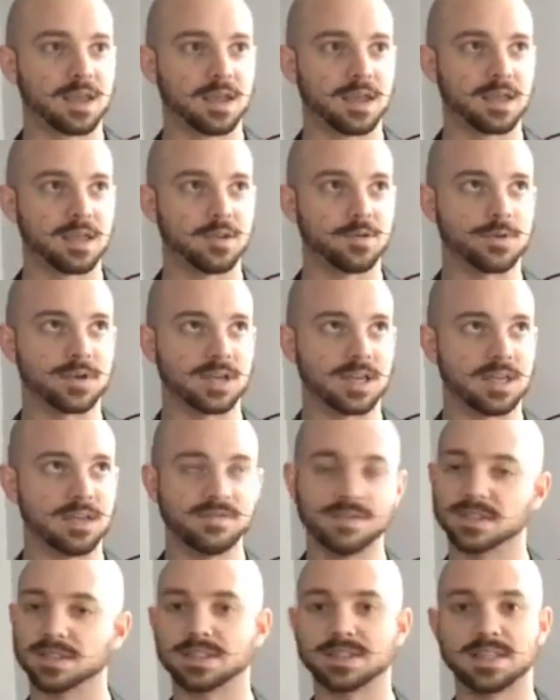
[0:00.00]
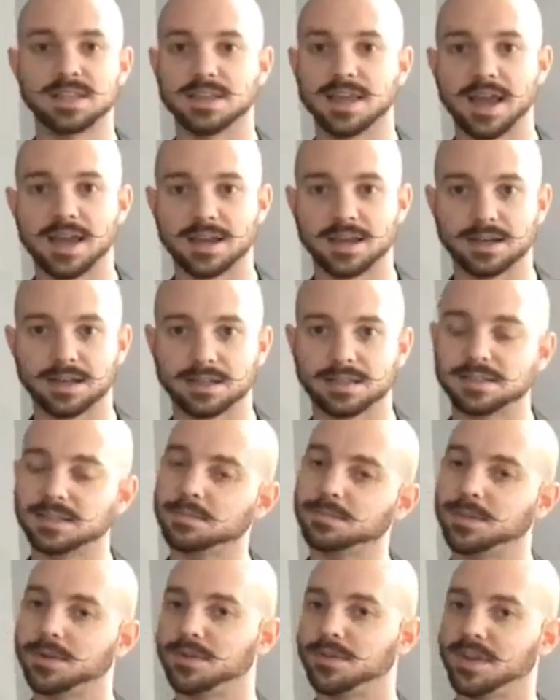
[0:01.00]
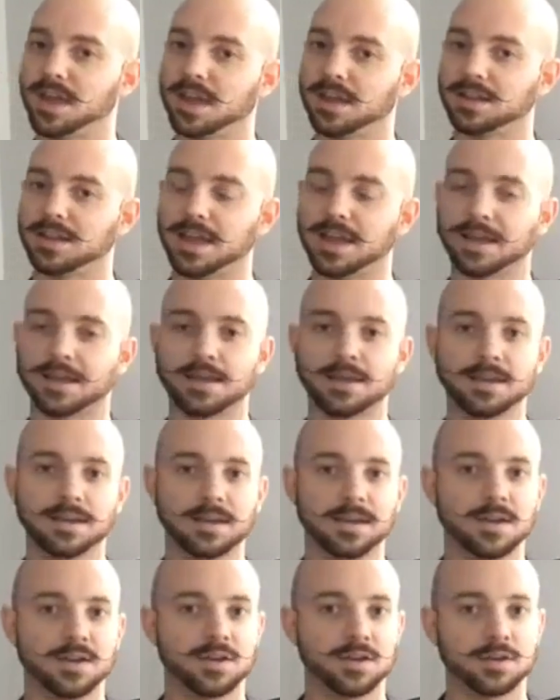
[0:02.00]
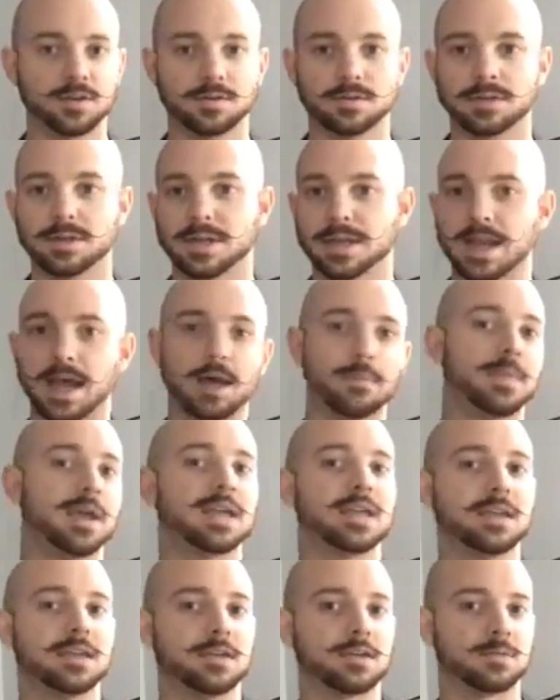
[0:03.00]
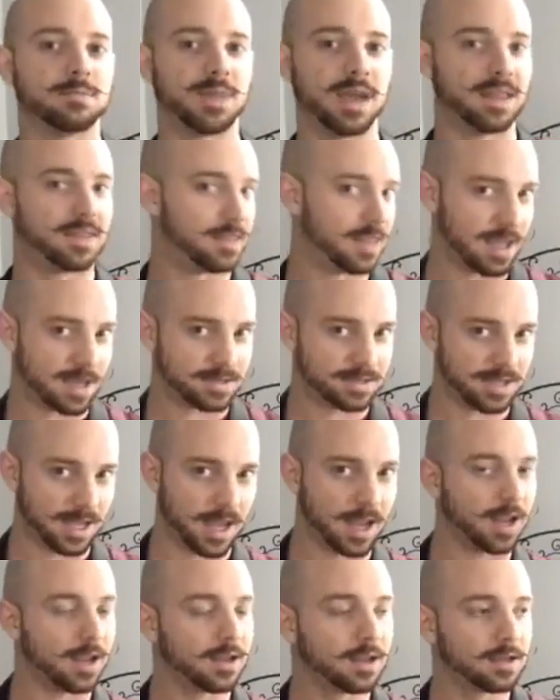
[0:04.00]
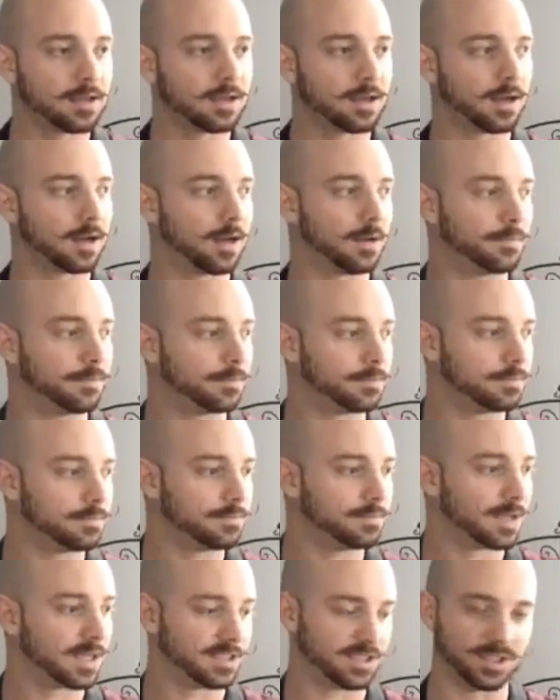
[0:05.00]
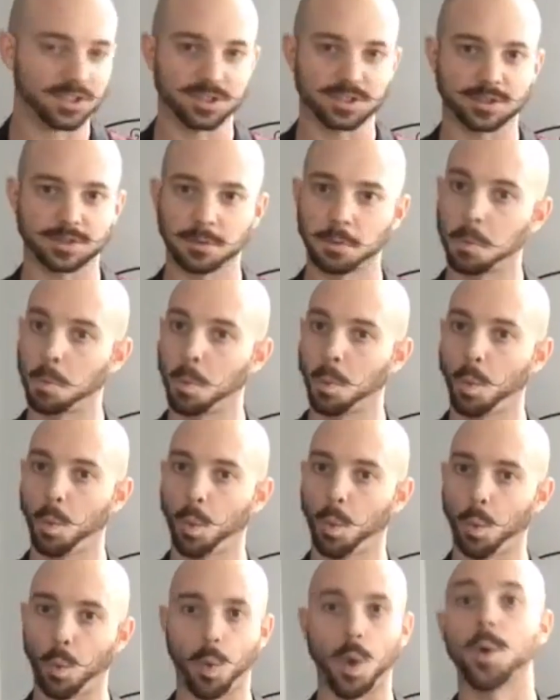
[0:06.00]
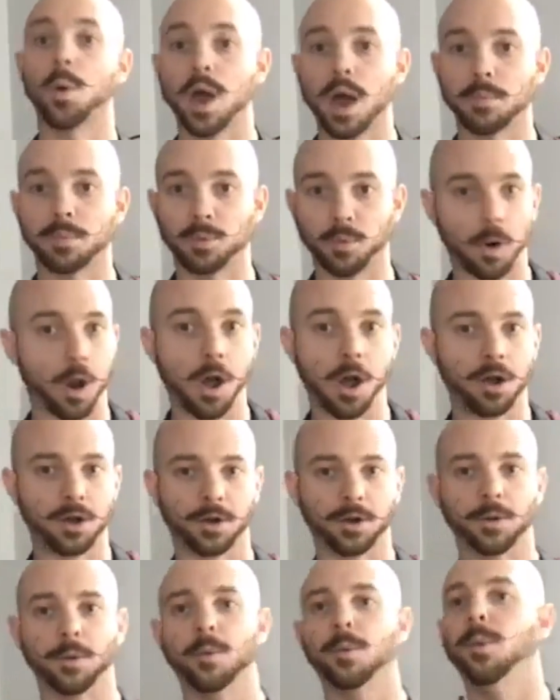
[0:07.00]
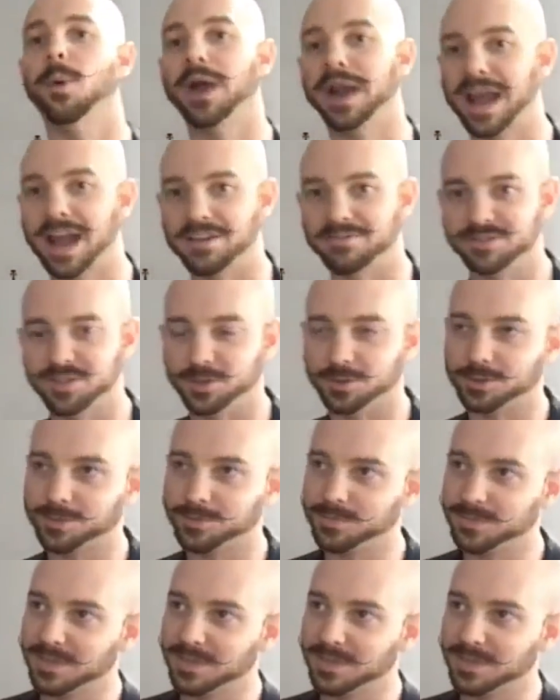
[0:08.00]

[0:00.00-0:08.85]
You can even see that in a simple thing like not making your bed that day because you just woke up wrong or what have you.